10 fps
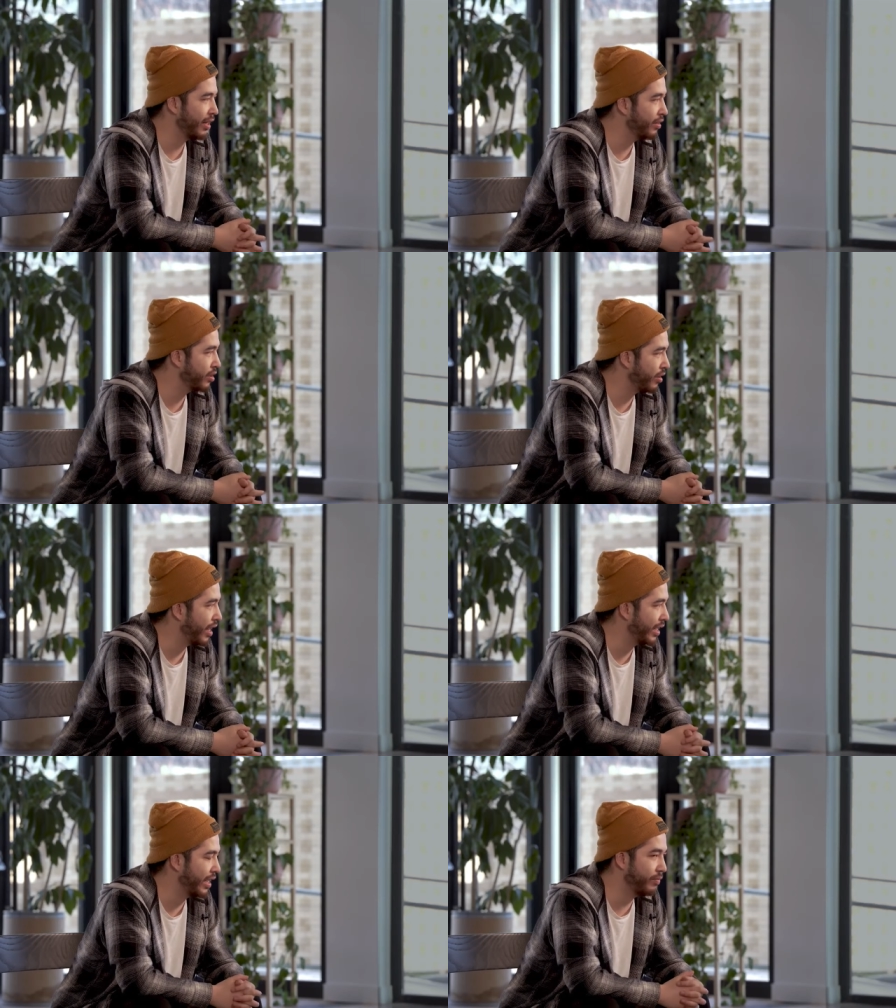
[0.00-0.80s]
And so
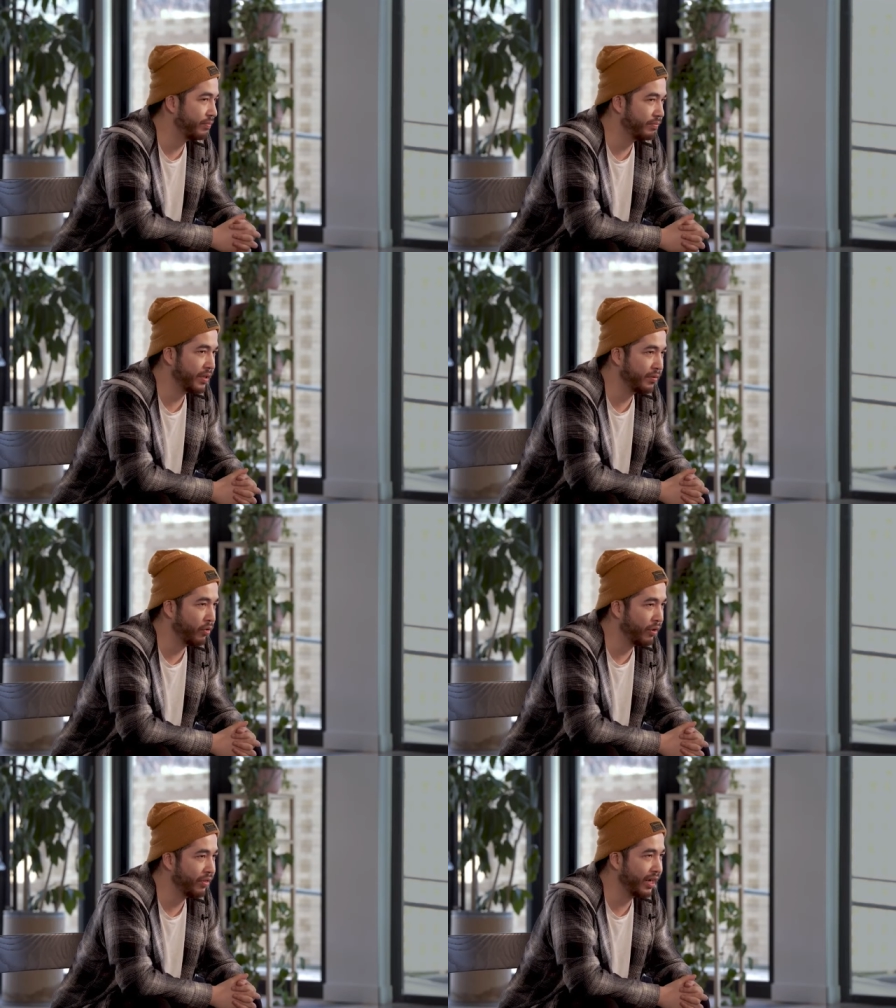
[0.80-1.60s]
I can't be
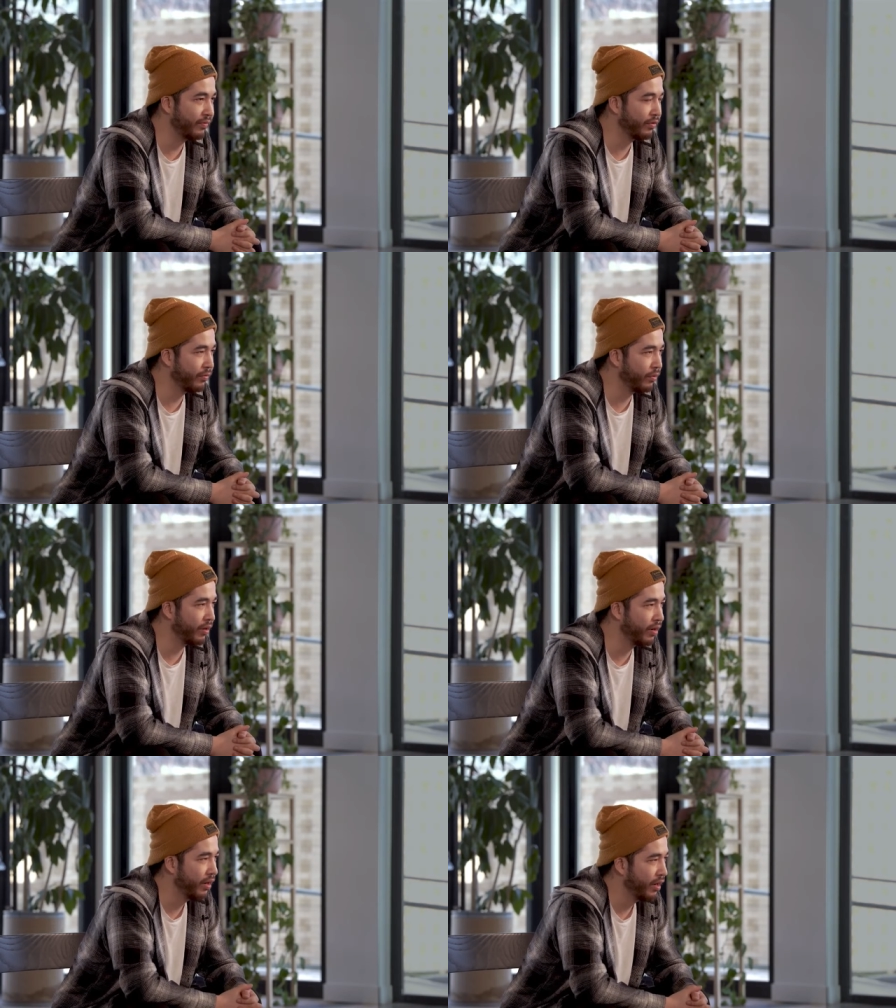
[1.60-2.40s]
more thankful
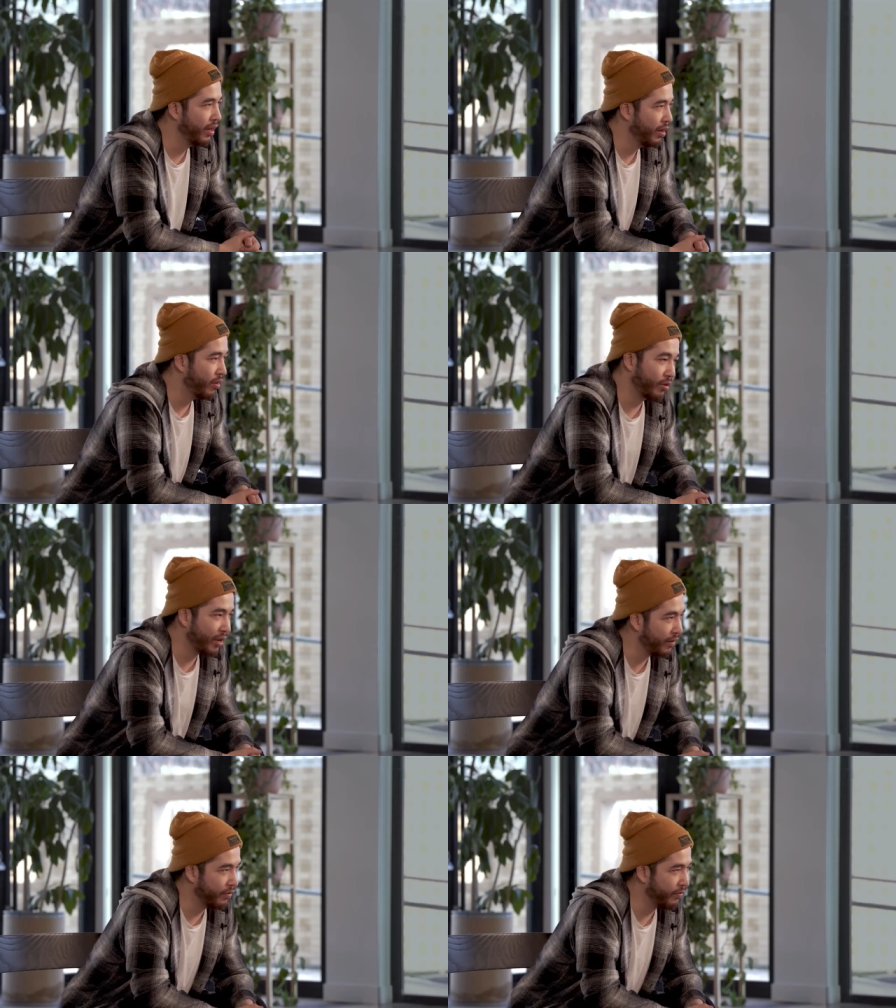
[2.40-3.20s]
for it we're
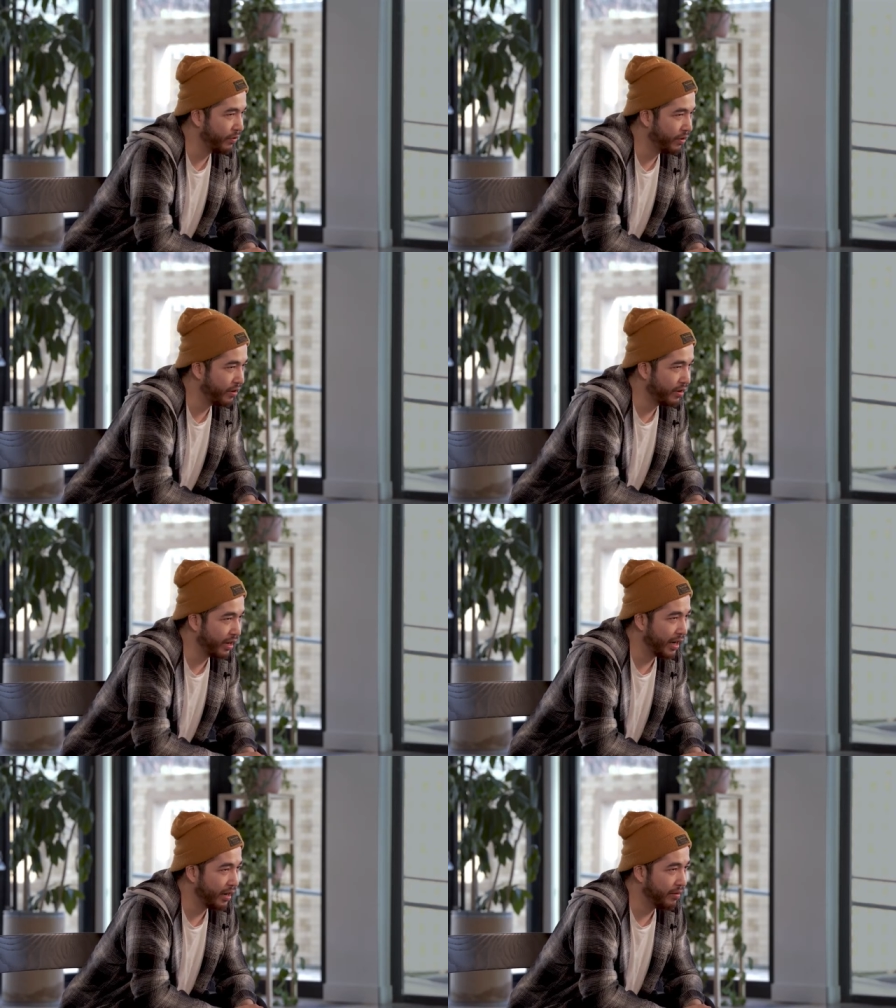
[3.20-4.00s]
grateful
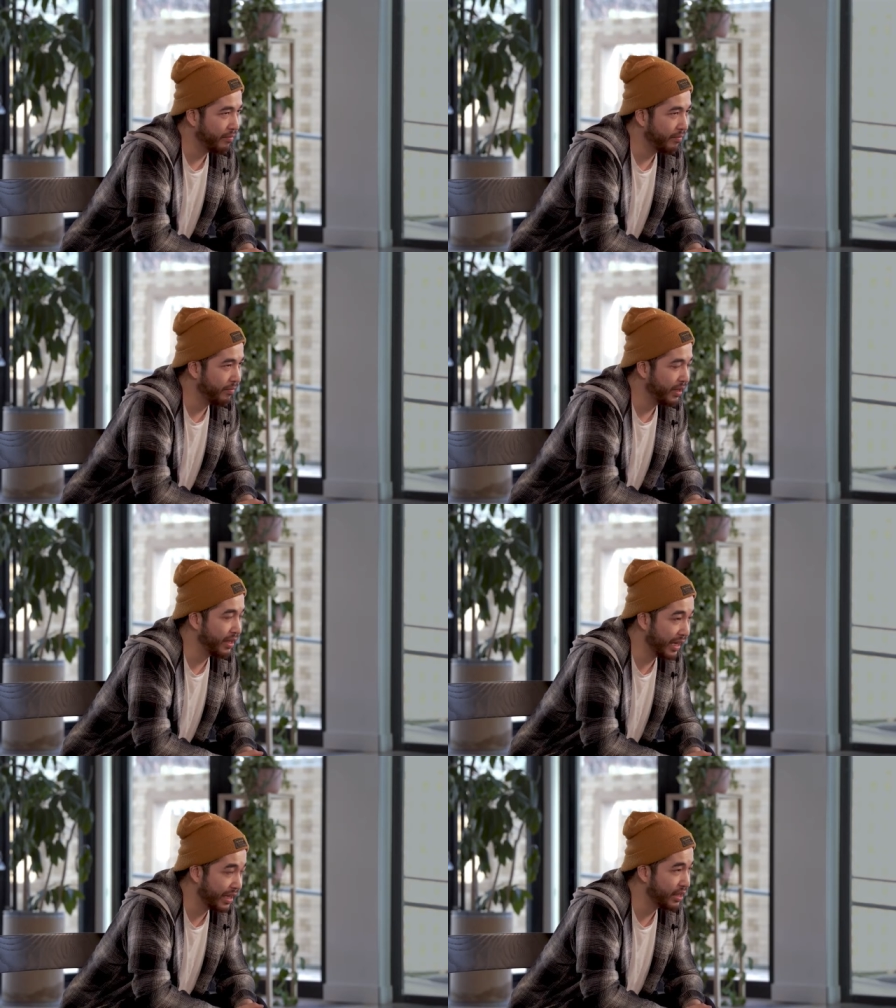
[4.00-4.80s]
for um, the
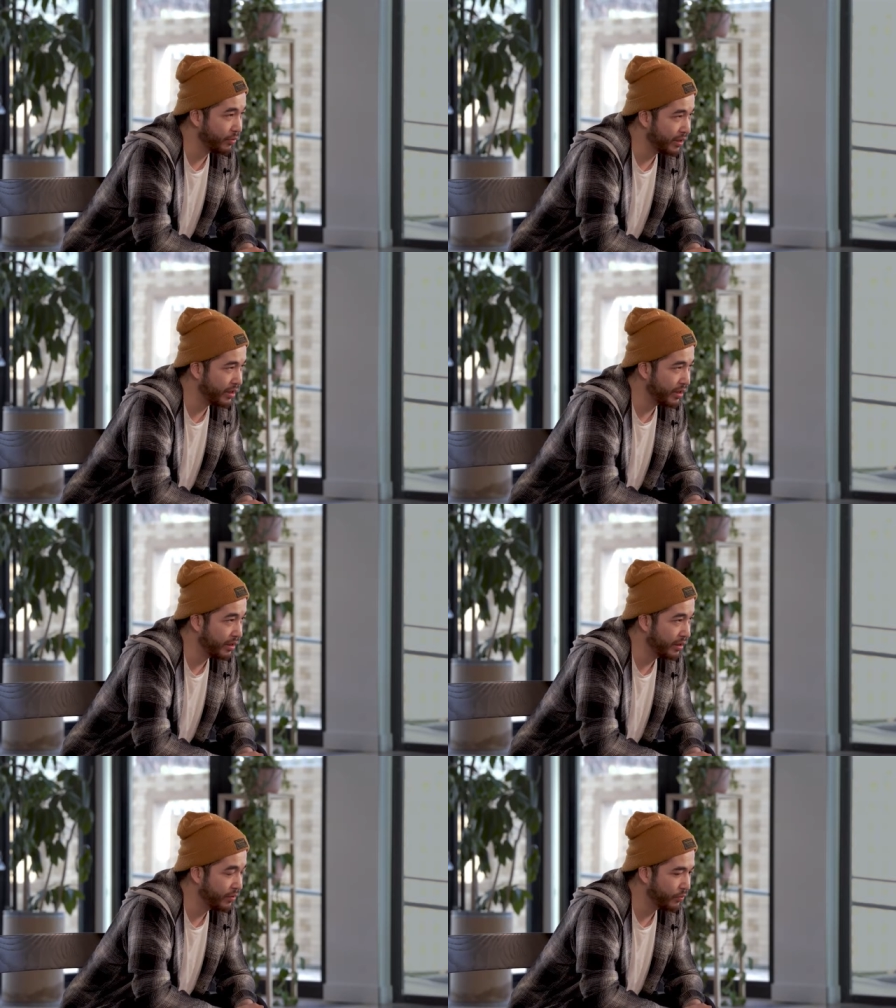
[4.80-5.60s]
dance that
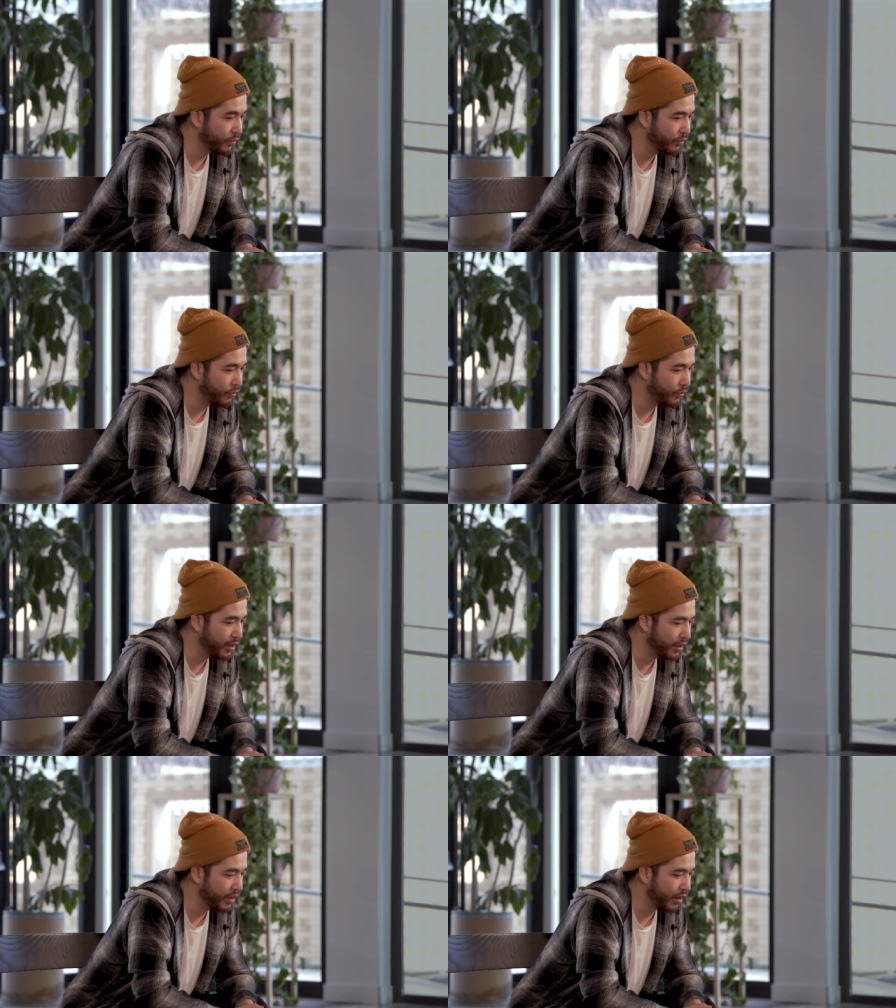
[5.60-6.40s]
we,
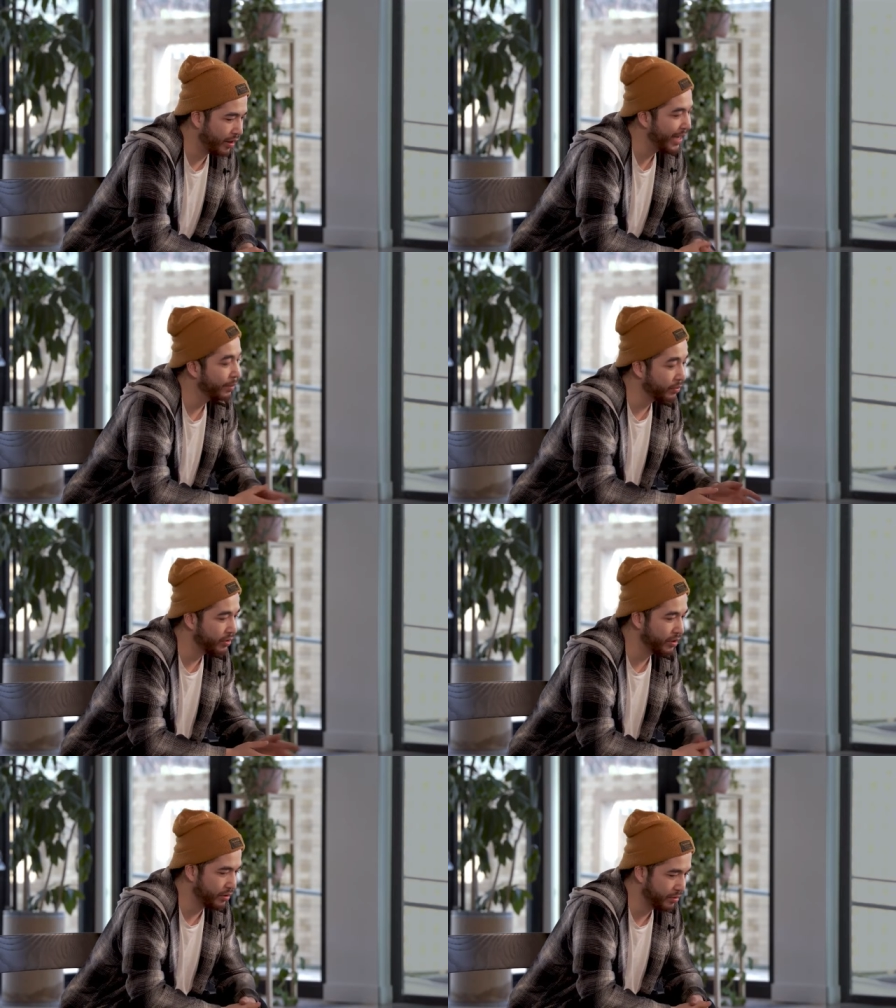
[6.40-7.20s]
we are
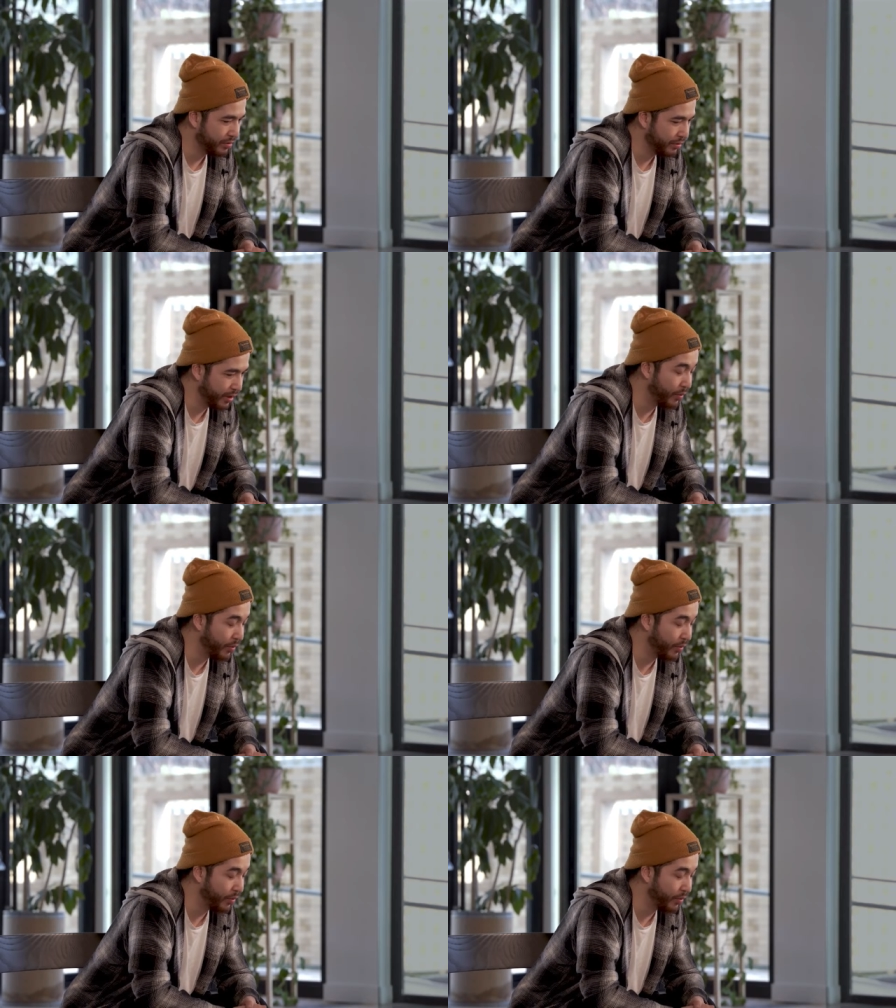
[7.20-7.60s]
able to do.